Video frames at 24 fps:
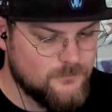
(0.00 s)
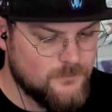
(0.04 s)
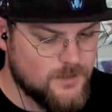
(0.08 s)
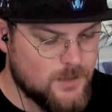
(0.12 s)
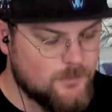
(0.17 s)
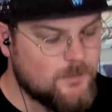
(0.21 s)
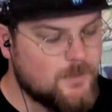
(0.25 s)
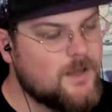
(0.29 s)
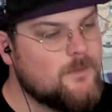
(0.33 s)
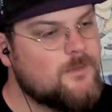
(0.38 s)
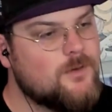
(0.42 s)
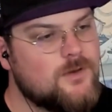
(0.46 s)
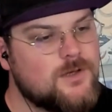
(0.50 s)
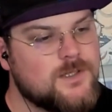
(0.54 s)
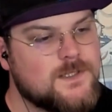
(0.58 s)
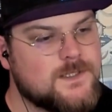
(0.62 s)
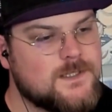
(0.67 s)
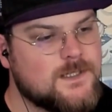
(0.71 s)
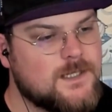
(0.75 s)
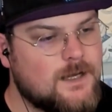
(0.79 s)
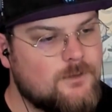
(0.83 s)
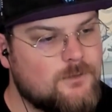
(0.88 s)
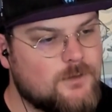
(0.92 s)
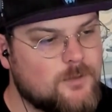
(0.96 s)
My opponents
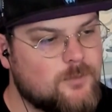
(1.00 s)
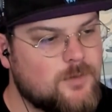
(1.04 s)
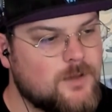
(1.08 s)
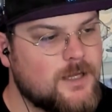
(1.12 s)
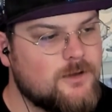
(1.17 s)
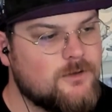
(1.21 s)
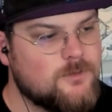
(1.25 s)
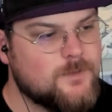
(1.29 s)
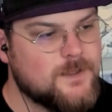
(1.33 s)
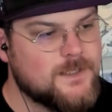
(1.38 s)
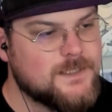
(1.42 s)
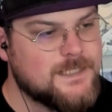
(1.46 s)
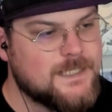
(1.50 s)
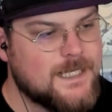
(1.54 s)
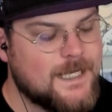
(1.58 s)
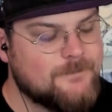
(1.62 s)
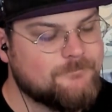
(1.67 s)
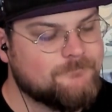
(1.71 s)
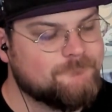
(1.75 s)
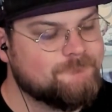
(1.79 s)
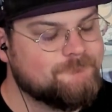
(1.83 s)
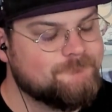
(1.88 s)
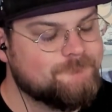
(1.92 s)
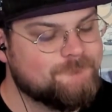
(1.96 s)
do not want to play with me today.
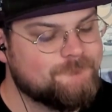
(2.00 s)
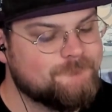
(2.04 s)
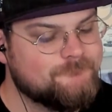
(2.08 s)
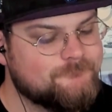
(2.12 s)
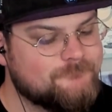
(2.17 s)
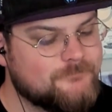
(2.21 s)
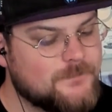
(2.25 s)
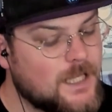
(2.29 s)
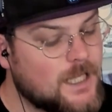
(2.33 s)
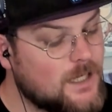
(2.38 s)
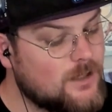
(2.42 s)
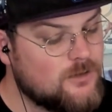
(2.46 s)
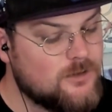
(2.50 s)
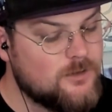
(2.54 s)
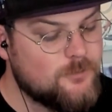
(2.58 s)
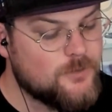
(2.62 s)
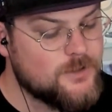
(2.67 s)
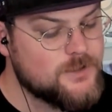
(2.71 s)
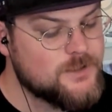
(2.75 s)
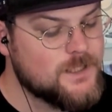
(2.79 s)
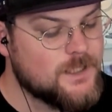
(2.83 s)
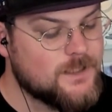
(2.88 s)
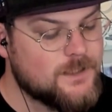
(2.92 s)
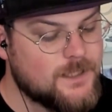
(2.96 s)
I don't
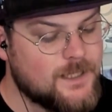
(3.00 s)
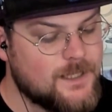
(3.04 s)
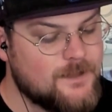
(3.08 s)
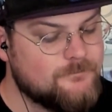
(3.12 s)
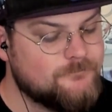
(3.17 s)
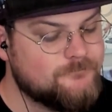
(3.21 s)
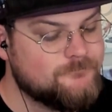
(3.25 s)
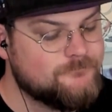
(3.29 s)
appreciate that.